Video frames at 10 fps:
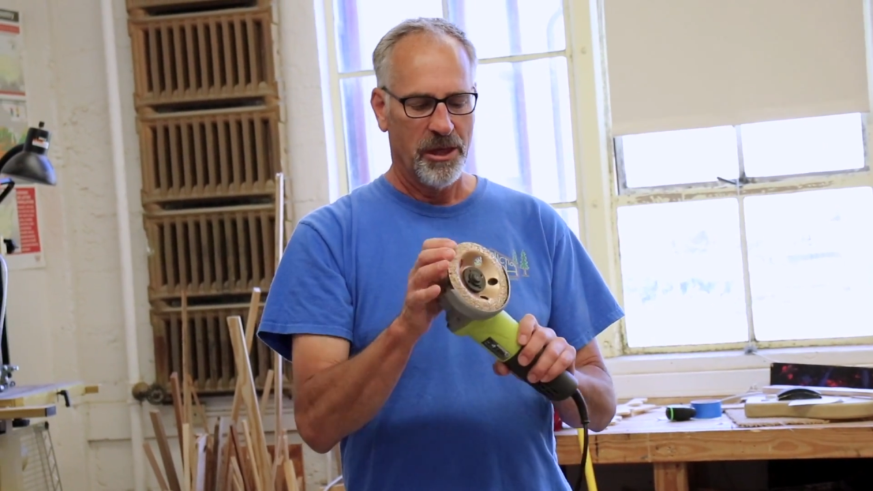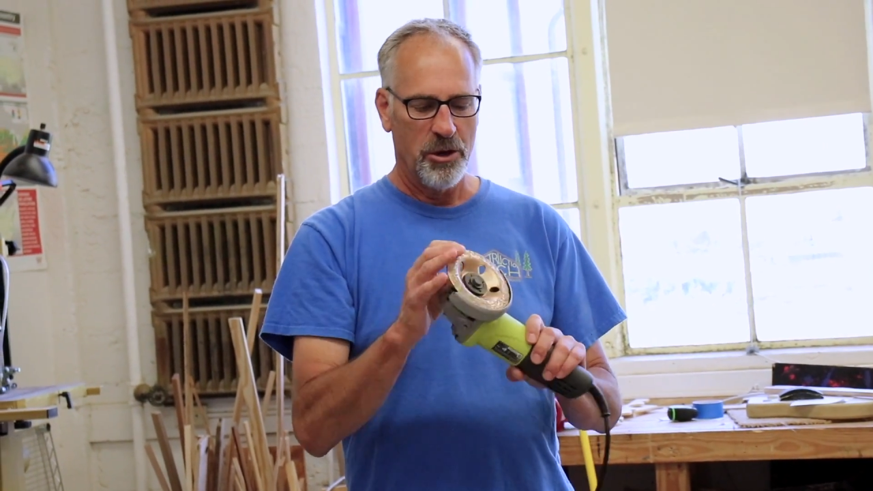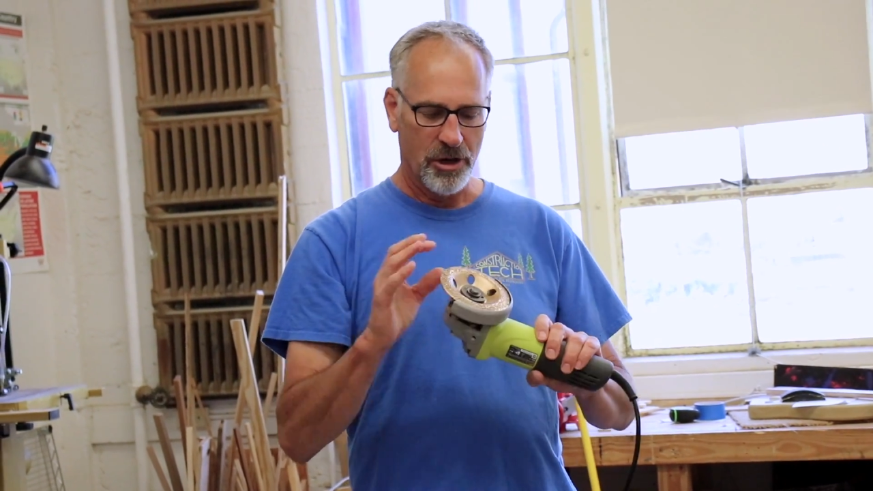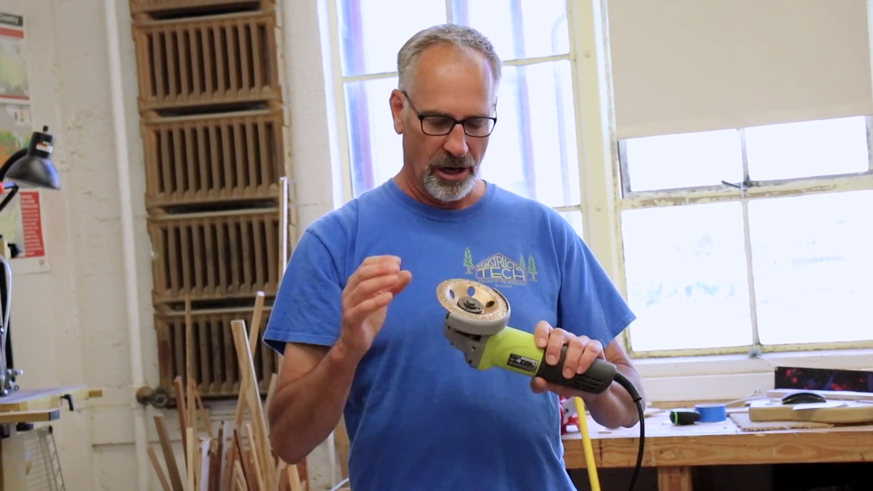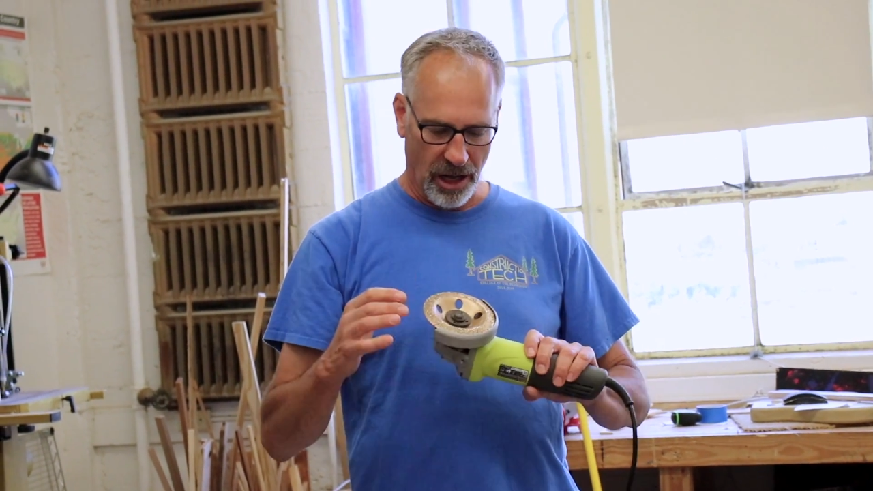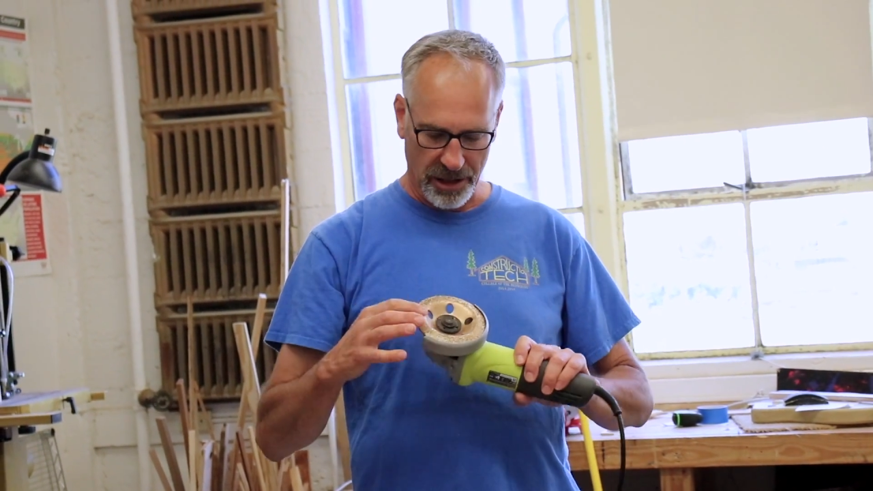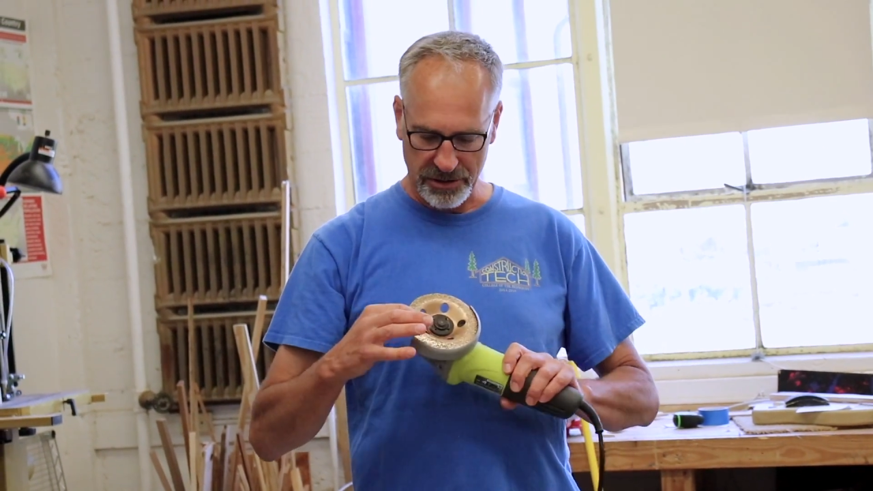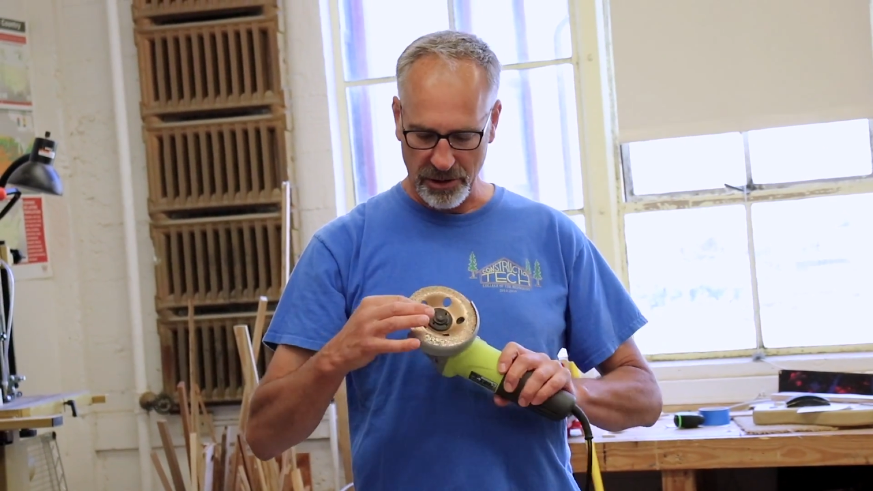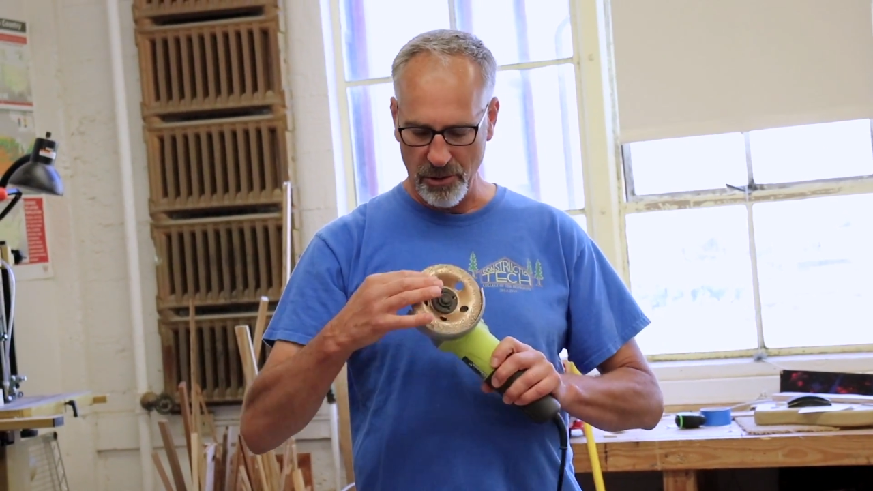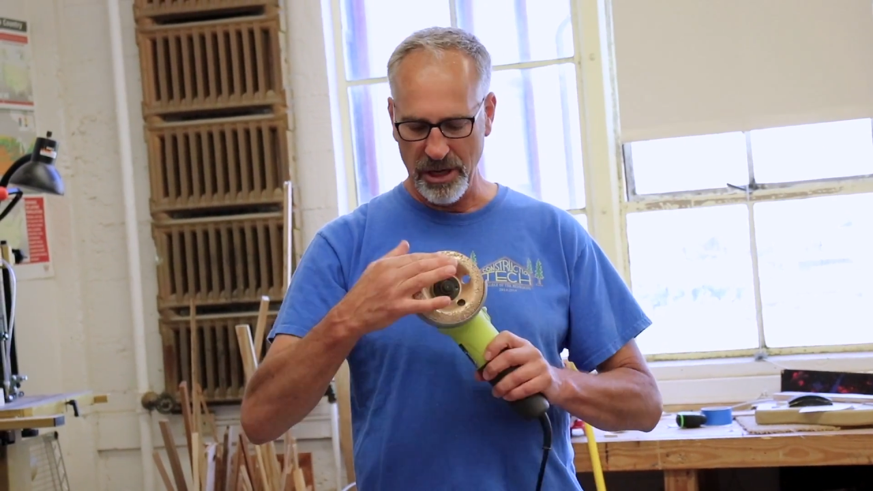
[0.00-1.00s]
You can
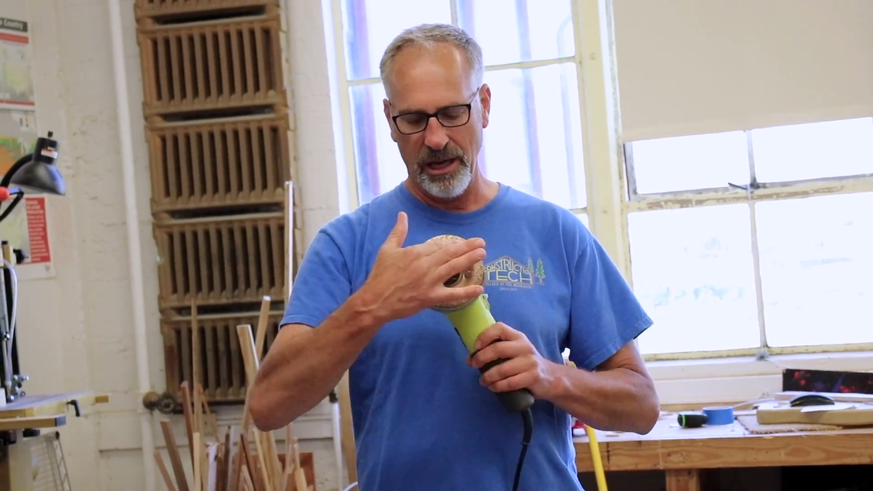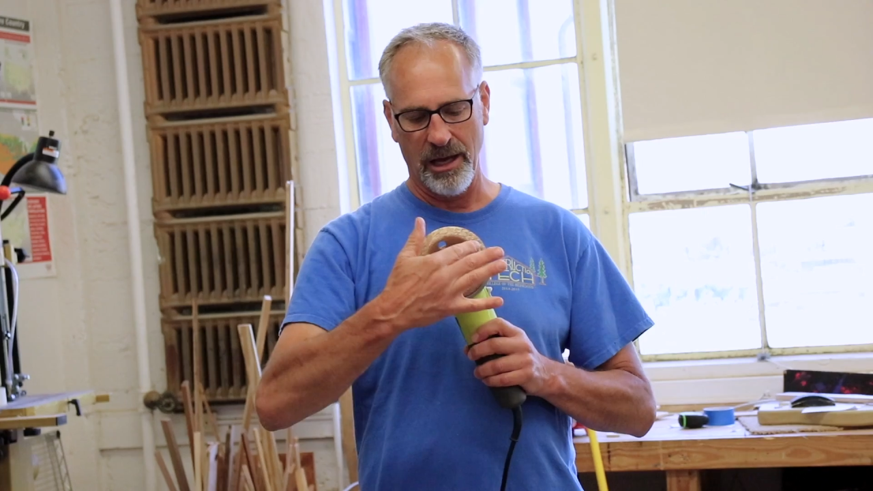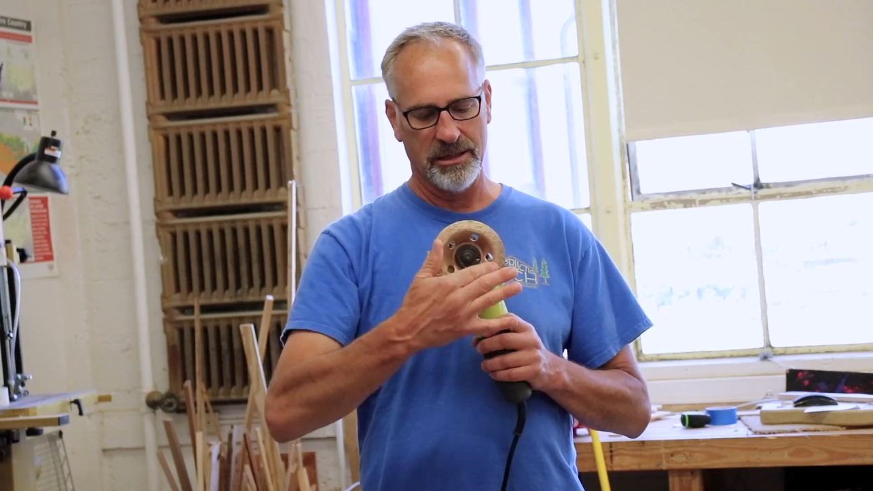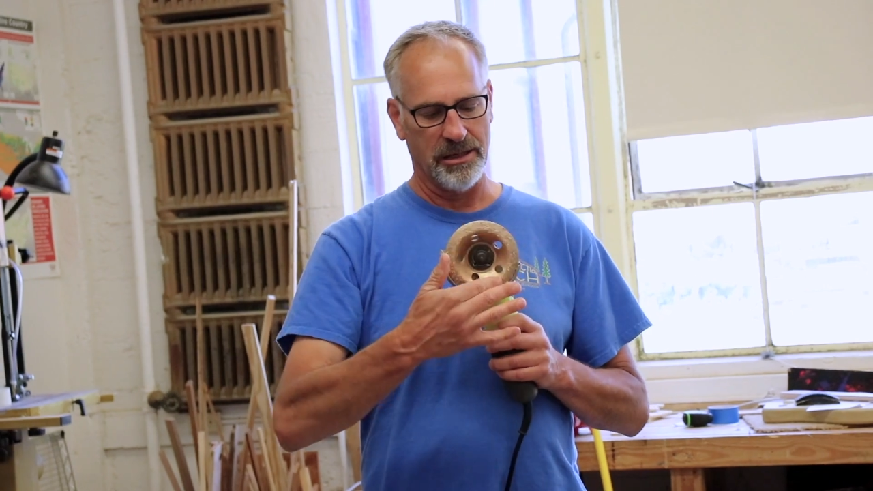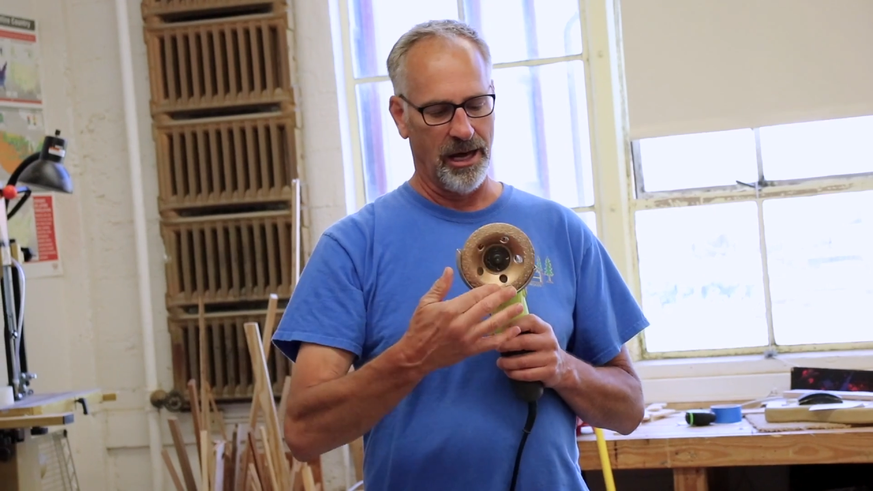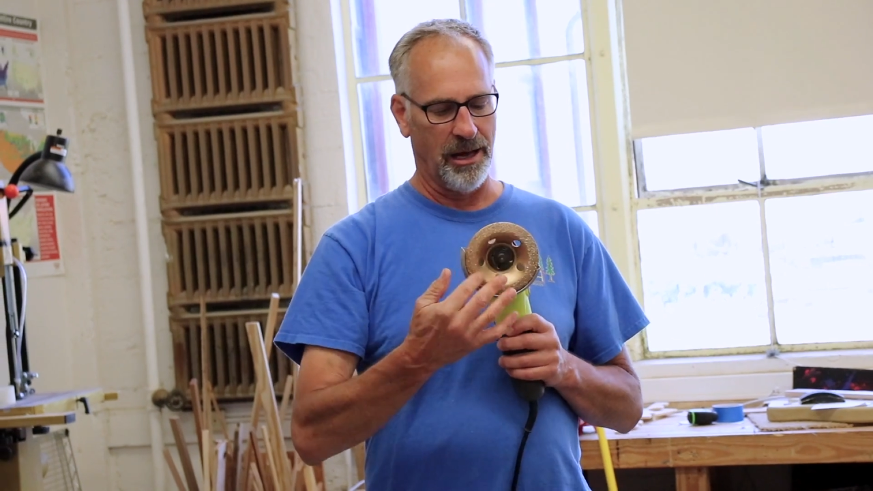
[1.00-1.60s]
also get